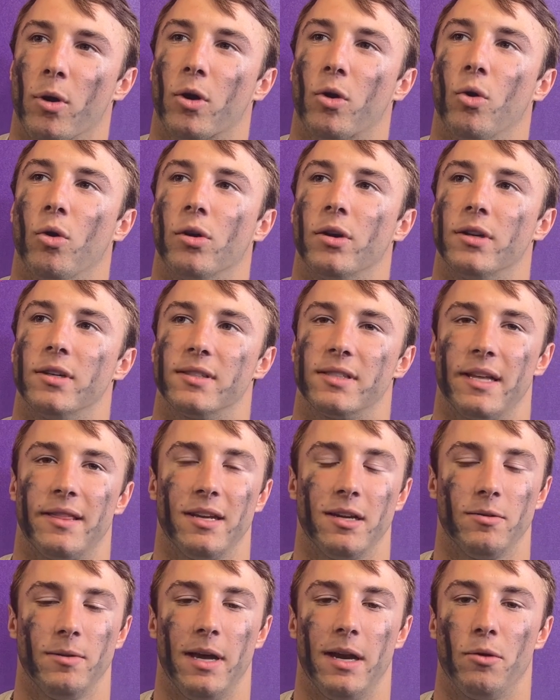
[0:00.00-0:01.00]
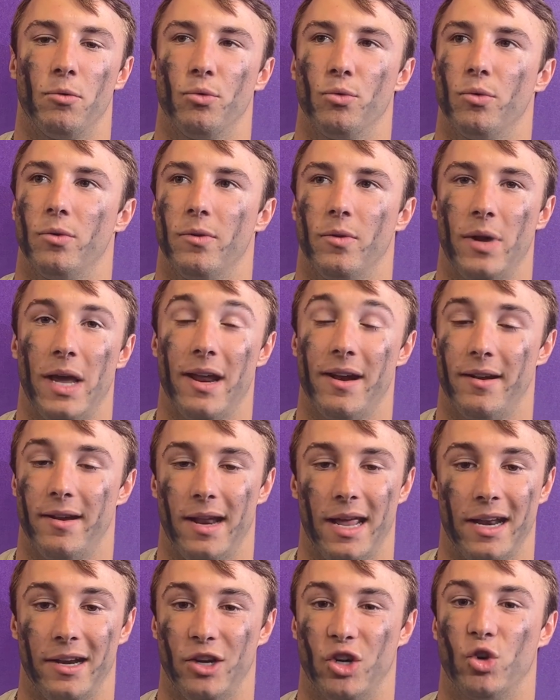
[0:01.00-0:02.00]
quarters. I think we had
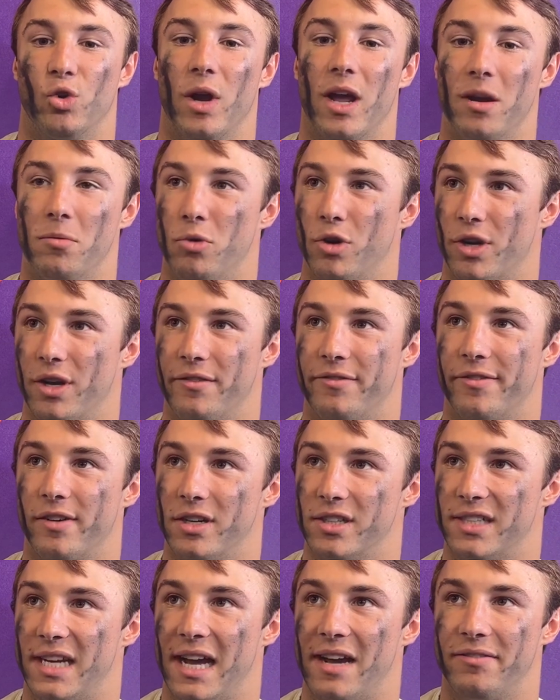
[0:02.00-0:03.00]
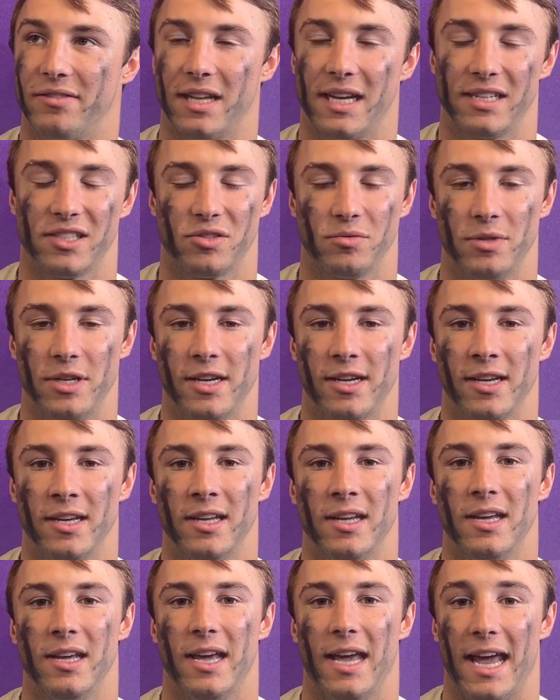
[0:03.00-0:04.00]
an incredible good first half last week
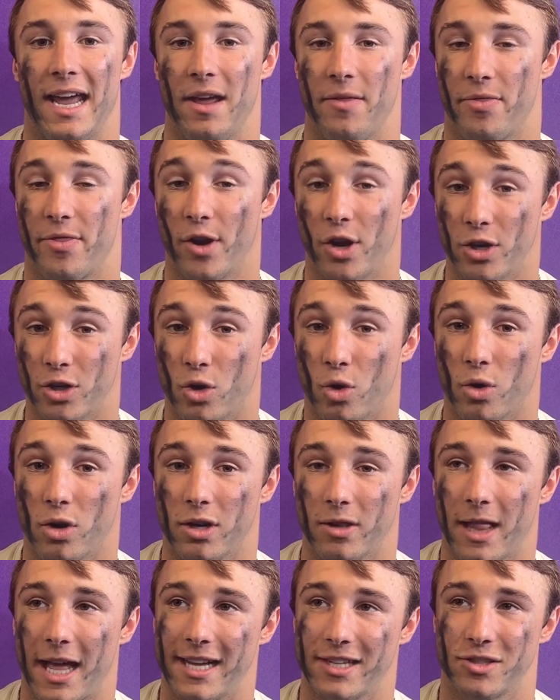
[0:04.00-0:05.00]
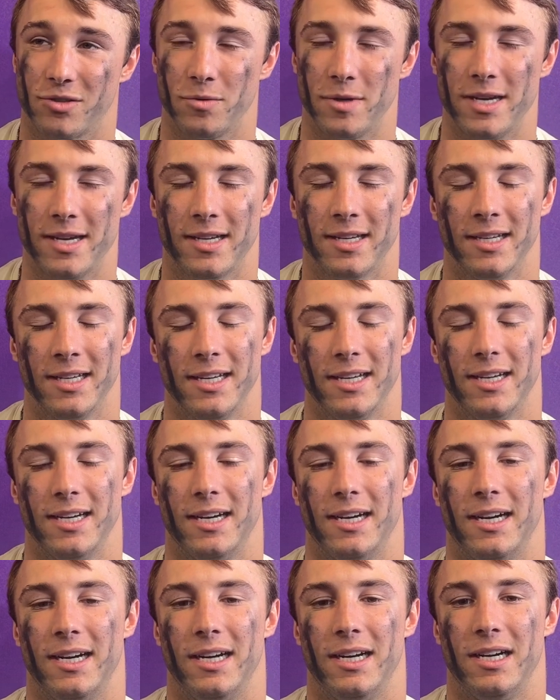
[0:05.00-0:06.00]
and third quarter last week,
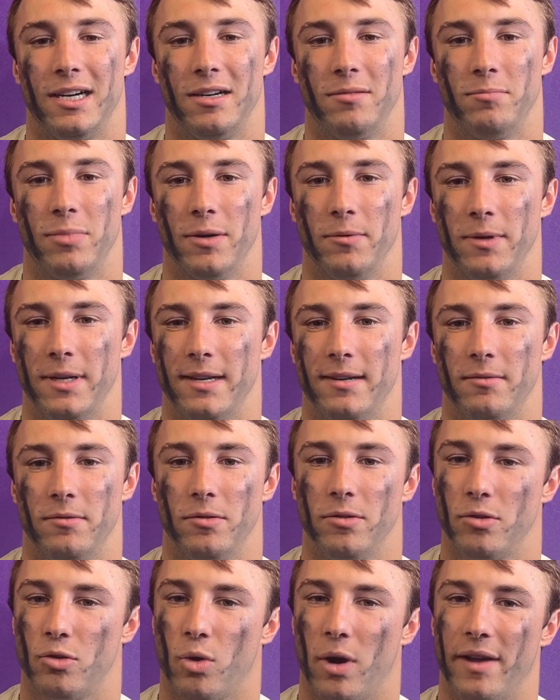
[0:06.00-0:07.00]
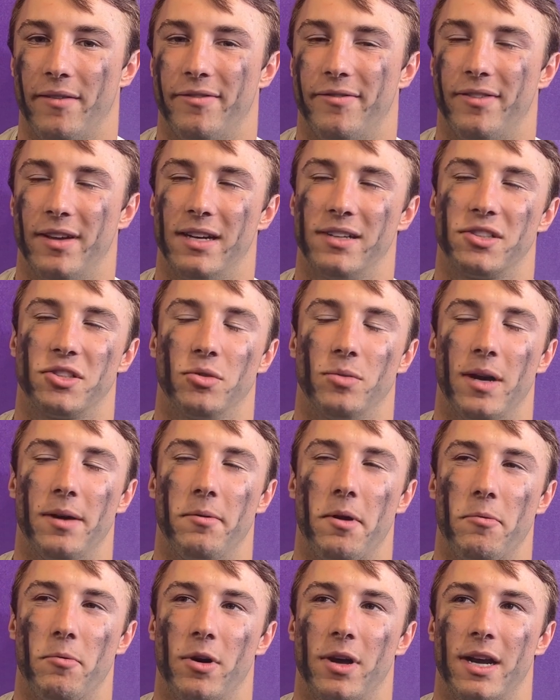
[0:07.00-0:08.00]
but we didn't quite finish the way
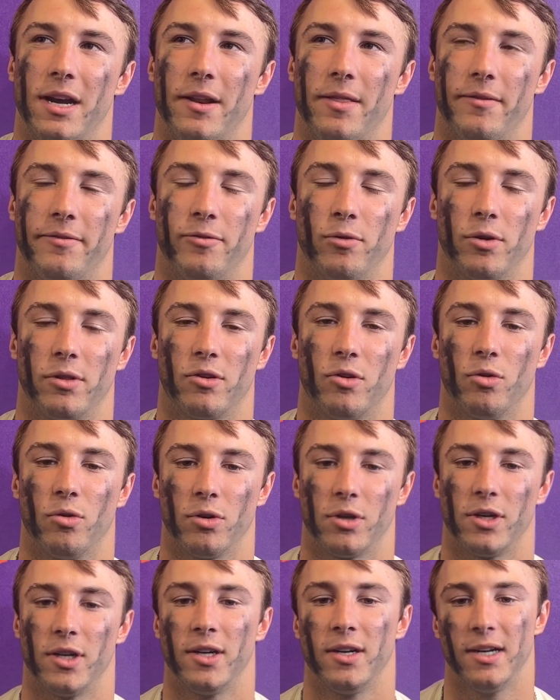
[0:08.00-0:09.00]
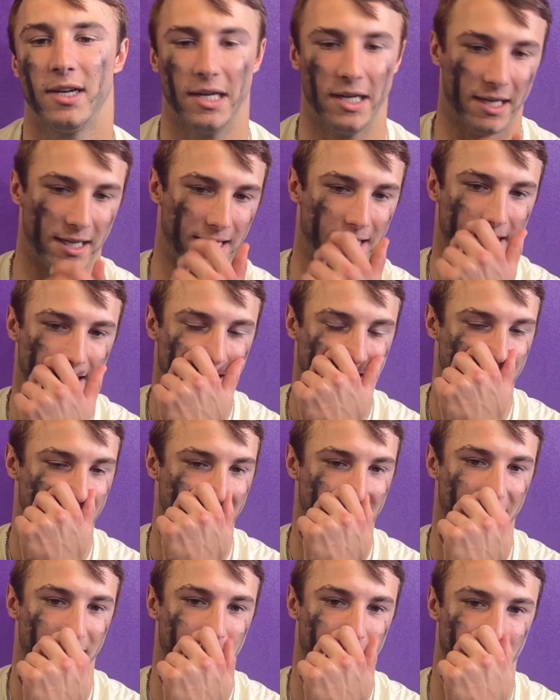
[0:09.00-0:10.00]
we wanted in the fourth quarter.
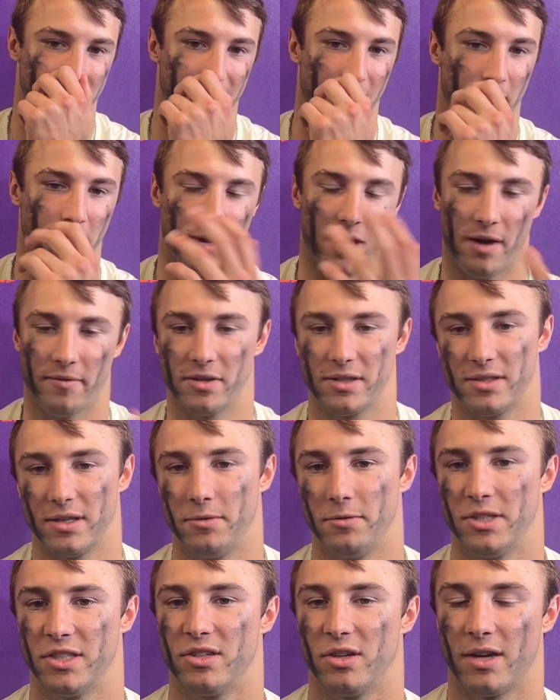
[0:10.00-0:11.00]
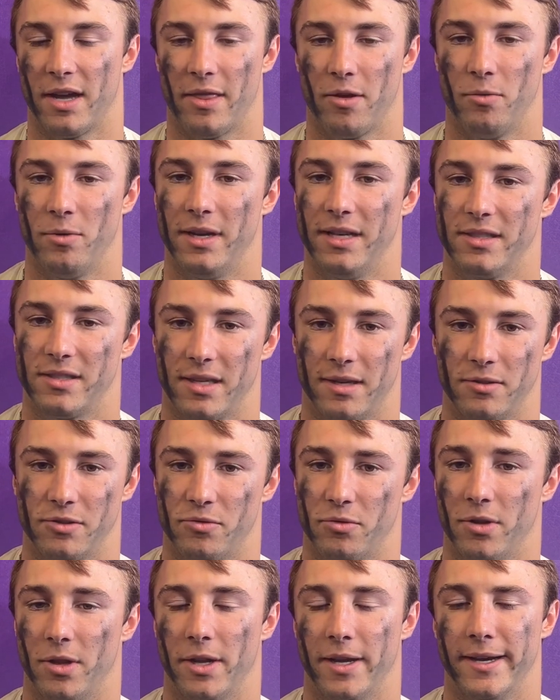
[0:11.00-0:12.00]
I mean, obviously we still got the win, so that was
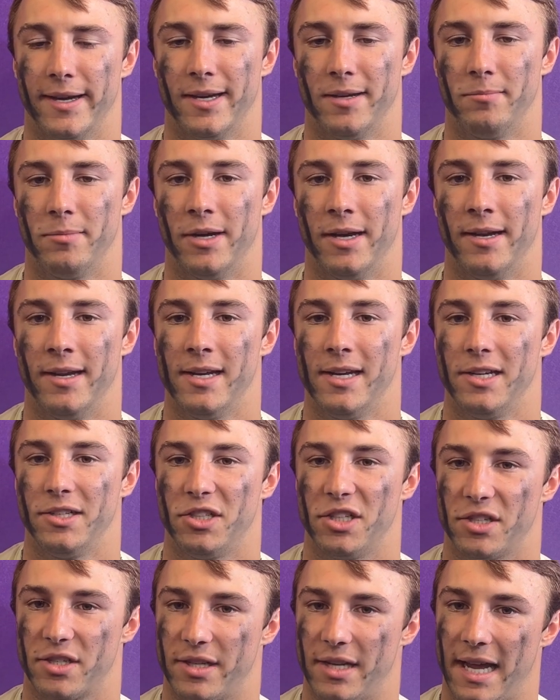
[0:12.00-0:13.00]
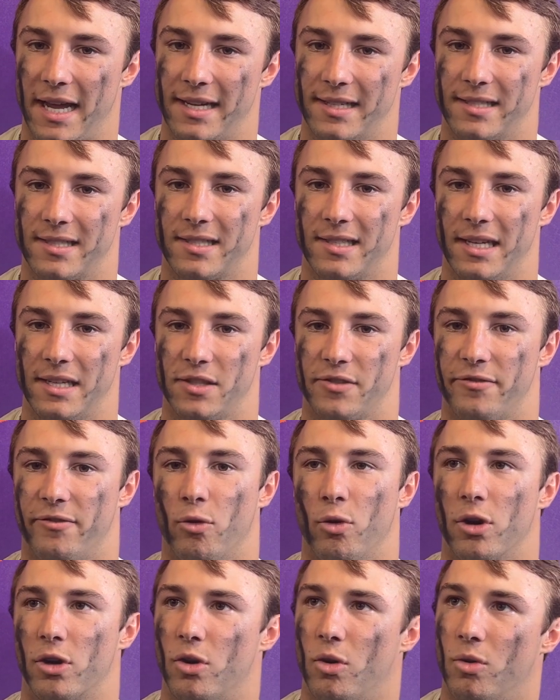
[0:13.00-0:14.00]
really good. But just as
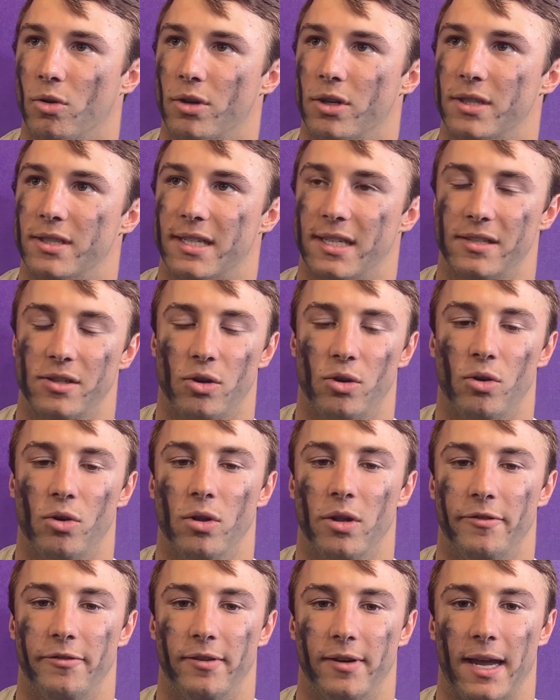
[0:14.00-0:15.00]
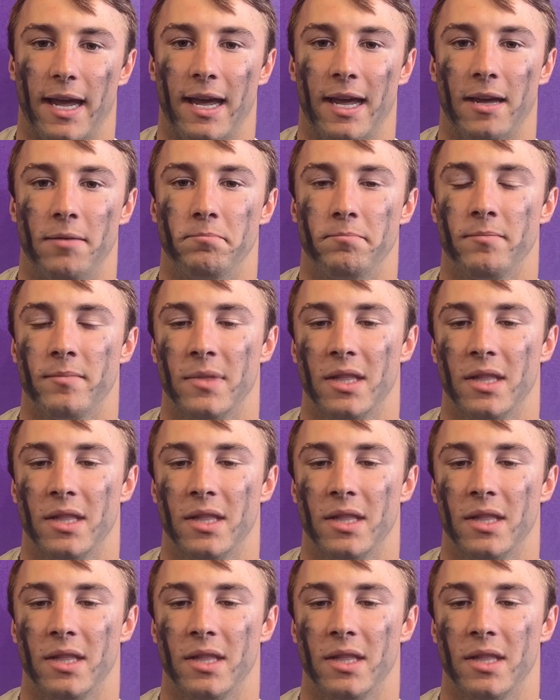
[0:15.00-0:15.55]
four quarters as a whole of a game,